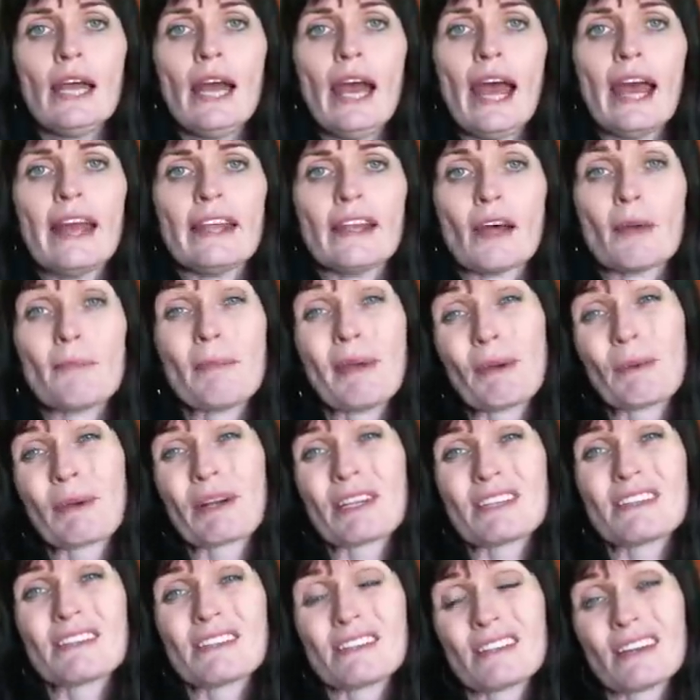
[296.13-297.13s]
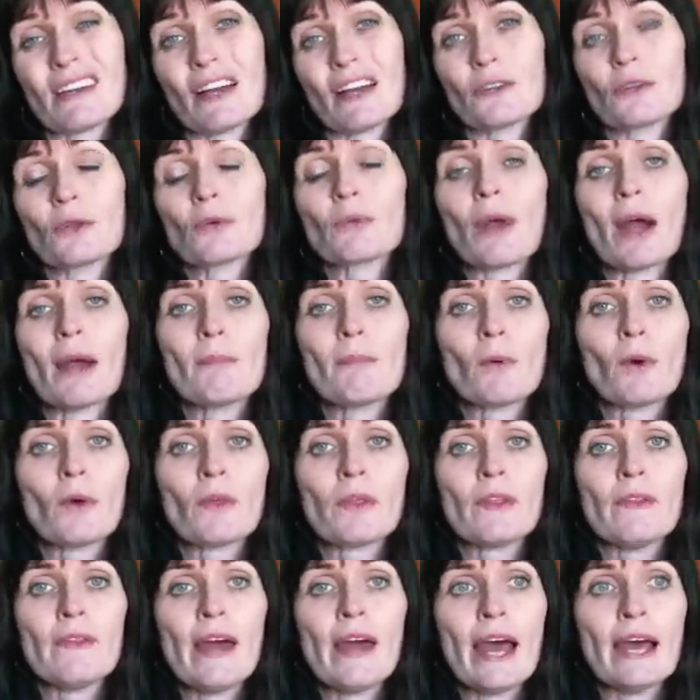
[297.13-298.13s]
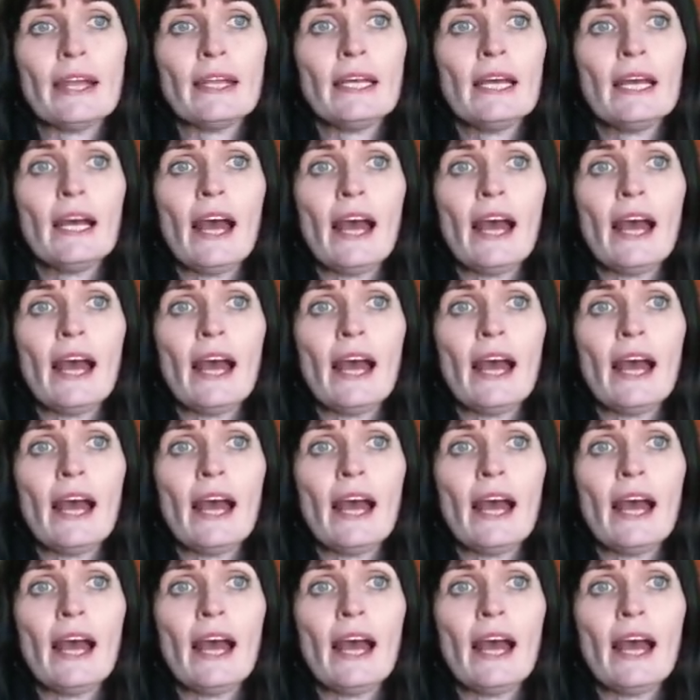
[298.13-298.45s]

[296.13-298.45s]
And I bet once you start, you'll write more than that.